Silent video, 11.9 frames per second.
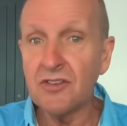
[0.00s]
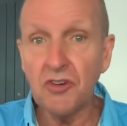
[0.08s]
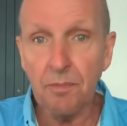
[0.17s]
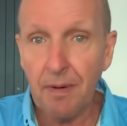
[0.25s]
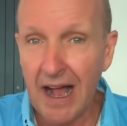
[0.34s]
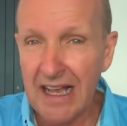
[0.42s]

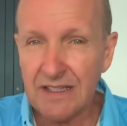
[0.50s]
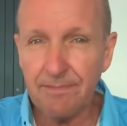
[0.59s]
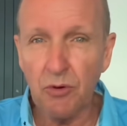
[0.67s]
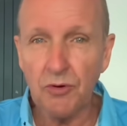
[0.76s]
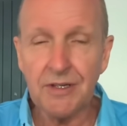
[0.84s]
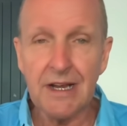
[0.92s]
your
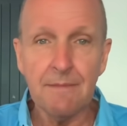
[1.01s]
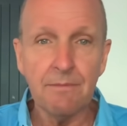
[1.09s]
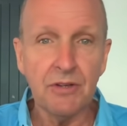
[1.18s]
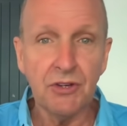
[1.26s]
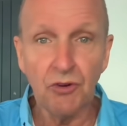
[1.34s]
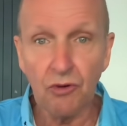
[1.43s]
passport
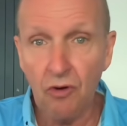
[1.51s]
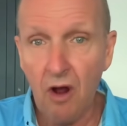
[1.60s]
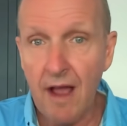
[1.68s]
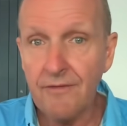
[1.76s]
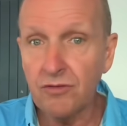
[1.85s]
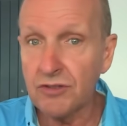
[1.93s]
number, your
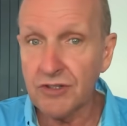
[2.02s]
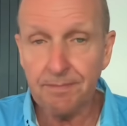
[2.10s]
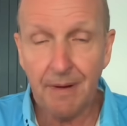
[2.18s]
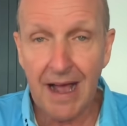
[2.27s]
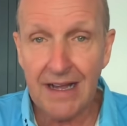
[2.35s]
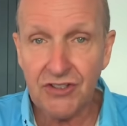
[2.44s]
arrival and
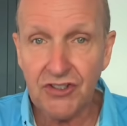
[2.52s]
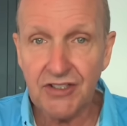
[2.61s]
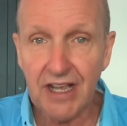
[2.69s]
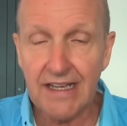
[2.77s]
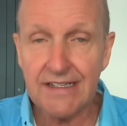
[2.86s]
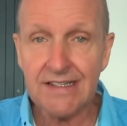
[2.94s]
departure
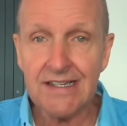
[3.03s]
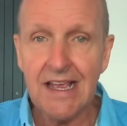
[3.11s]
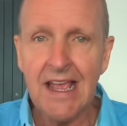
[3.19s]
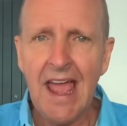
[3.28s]
dates,